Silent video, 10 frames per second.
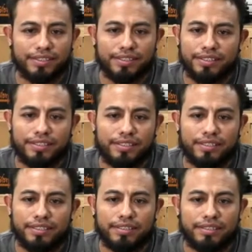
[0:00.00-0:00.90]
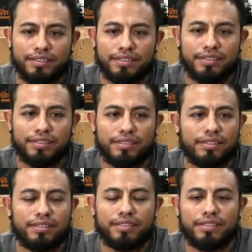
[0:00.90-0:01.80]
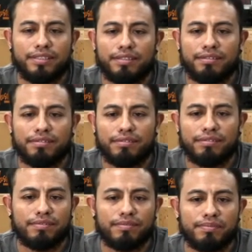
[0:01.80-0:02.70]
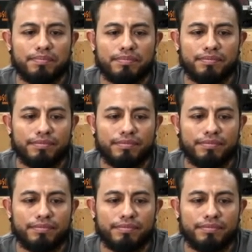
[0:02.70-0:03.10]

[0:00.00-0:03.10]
No words are spoken by the person on screen.